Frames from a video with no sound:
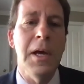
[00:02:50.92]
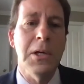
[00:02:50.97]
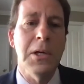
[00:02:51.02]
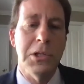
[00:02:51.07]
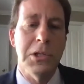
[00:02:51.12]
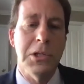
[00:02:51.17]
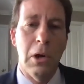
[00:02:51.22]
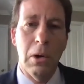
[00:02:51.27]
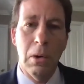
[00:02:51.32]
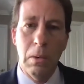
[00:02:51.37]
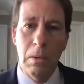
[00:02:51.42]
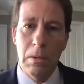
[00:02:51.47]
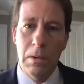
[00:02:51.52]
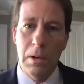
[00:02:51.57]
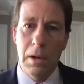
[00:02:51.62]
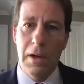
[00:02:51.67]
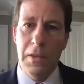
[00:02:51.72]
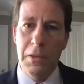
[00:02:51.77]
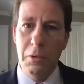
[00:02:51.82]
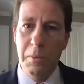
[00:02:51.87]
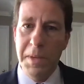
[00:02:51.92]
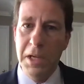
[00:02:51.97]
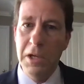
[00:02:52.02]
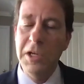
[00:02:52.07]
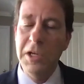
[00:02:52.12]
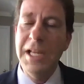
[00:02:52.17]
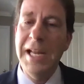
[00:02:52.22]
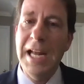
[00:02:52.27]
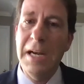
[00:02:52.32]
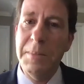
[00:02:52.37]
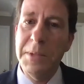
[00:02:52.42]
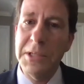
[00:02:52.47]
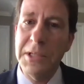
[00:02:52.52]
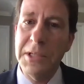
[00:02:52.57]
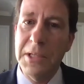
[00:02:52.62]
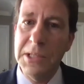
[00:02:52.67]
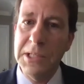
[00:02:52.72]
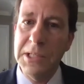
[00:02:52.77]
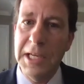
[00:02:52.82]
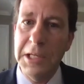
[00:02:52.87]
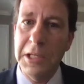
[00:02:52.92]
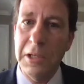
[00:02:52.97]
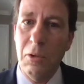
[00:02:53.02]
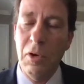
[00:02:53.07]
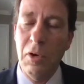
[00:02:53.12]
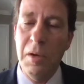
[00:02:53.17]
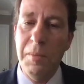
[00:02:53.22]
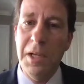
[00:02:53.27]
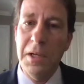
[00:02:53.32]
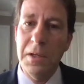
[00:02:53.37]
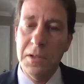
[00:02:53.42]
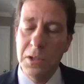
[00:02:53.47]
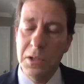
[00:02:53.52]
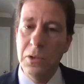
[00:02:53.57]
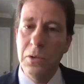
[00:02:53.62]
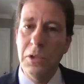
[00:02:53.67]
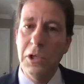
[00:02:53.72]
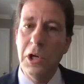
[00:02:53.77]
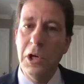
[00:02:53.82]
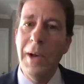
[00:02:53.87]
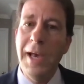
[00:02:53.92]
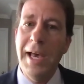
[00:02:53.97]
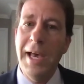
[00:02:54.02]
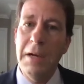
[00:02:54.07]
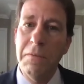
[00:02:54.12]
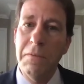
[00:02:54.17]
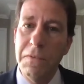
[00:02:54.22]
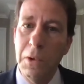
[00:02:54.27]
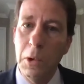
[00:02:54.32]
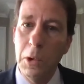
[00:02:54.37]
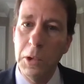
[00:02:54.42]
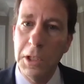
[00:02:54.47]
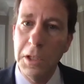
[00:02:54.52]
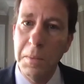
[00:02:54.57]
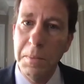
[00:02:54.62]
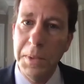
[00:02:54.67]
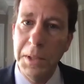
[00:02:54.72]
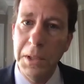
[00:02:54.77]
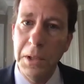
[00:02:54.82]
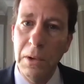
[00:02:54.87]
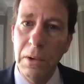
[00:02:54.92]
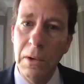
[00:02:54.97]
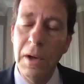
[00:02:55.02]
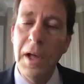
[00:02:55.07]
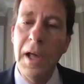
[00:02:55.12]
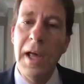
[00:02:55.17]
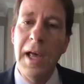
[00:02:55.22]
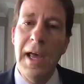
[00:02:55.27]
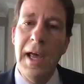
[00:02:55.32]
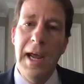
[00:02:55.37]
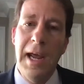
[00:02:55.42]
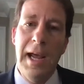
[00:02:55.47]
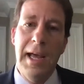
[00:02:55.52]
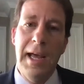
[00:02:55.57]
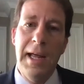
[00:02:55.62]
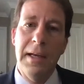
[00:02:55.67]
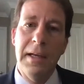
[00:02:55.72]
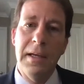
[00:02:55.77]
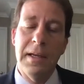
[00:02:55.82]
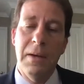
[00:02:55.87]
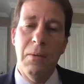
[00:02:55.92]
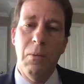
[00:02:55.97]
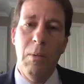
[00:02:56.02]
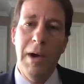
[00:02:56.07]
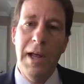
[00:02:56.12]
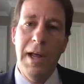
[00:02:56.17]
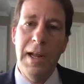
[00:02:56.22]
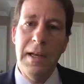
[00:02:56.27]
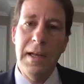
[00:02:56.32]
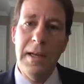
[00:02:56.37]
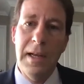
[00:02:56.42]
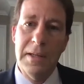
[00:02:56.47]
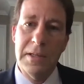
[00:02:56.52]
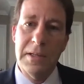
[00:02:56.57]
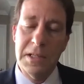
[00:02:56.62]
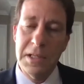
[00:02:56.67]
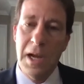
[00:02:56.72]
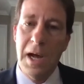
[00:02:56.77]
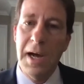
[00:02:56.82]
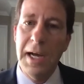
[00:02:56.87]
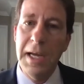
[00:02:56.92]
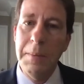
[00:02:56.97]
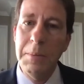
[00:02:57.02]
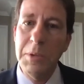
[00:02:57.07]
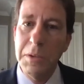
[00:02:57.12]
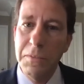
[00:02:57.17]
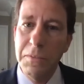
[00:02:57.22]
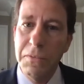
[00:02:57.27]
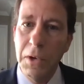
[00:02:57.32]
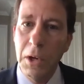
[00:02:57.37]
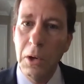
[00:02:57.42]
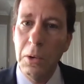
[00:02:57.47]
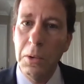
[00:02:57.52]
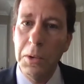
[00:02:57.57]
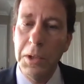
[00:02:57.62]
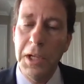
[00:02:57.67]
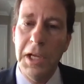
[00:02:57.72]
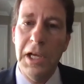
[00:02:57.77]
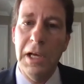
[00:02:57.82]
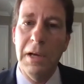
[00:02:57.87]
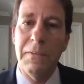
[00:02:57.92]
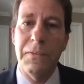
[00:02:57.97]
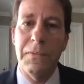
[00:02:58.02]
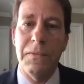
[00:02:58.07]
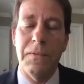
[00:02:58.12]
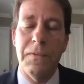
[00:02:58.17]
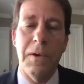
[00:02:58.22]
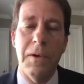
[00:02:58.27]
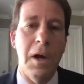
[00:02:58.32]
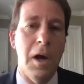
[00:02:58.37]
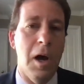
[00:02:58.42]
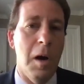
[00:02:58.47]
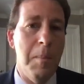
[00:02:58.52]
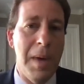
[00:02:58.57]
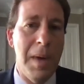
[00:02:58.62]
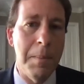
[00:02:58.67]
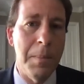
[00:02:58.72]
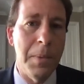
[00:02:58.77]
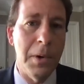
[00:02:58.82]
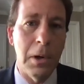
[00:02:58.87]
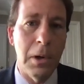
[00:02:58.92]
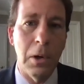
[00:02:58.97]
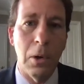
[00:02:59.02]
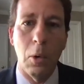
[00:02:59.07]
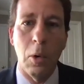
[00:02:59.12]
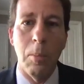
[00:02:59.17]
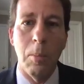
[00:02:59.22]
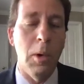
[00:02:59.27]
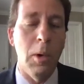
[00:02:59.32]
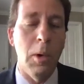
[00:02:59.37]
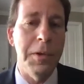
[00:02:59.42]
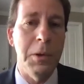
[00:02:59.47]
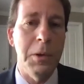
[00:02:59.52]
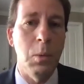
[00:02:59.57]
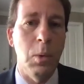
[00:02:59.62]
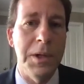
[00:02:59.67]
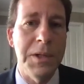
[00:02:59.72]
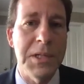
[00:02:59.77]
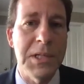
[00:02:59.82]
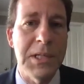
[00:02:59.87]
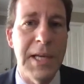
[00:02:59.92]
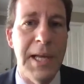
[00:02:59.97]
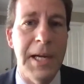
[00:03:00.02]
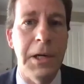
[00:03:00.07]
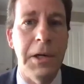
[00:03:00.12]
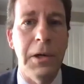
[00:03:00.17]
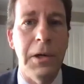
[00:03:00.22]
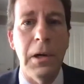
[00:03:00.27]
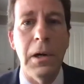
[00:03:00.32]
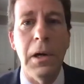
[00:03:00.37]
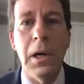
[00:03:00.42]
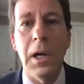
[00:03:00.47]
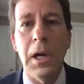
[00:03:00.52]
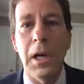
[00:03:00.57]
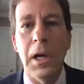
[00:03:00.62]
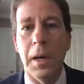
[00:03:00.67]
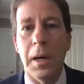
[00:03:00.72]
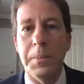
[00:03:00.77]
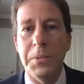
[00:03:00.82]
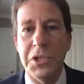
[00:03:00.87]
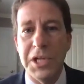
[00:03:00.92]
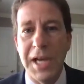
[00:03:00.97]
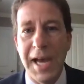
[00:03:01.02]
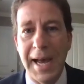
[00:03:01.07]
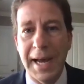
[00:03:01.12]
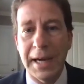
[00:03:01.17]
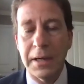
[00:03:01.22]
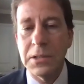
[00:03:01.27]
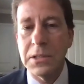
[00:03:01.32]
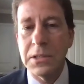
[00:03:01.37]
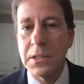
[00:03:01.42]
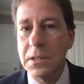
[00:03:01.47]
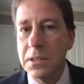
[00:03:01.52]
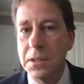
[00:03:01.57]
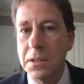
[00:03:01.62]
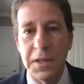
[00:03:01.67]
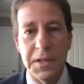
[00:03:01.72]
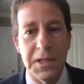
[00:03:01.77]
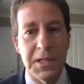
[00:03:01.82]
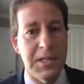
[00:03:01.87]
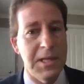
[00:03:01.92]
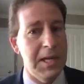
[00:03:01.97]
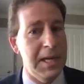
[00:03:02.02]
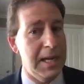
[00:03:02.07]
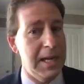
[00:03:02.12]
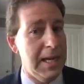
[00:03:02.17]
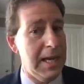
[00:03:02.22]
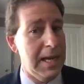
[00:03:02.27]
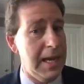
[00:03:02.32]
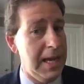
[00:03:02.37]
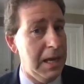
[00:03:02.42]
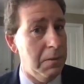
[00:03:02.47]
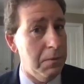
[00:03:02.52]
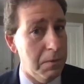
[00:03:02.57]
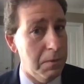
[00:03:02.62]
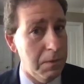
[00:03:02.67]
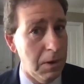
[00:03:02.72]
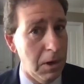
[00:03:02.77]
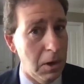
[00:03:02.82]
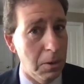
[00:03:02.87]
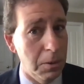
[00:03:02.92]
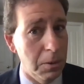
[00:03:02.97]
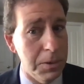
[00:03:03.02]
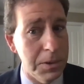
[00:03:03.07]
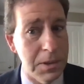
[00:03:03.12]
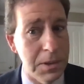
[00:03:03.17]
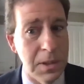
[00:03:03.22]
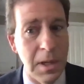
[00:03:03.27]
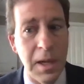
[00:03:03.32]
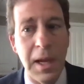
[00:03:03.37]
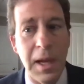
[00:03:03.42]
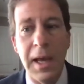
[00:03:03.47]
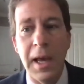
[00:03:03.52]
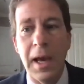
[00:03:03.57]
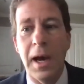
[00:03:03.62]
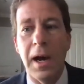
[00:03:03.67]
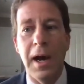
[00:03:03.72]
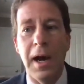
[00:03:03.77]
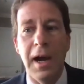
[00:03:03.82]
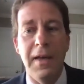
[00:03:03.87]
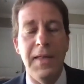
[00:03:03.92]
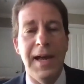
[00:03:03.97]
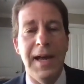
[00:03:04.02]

So there'll be a unanimous consent agreement to go ahead and vote on a bill. And when it's time to vote, if a member or more than one senator objects, then the Senate can't vote. And